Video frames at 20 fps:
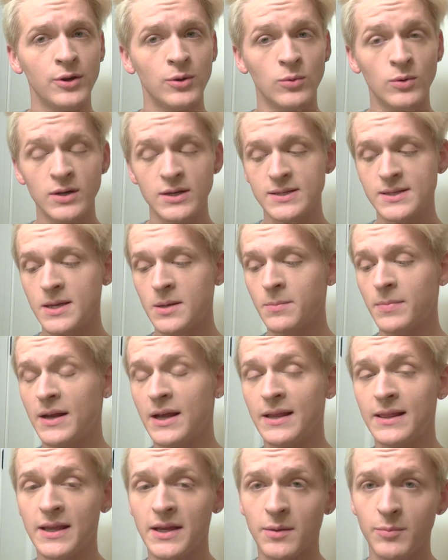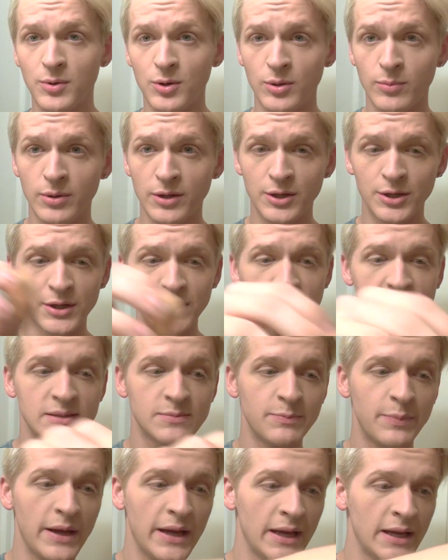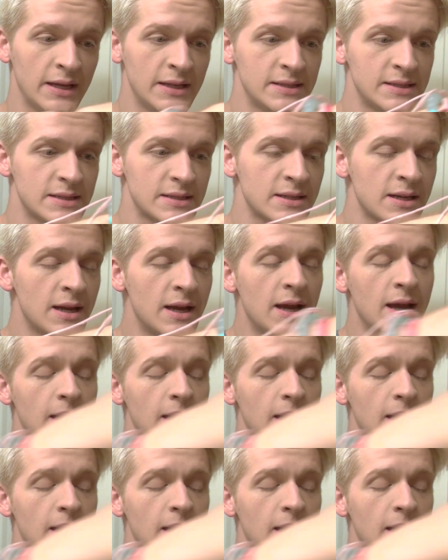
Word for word: you want to take, but I think a beauty blender is best,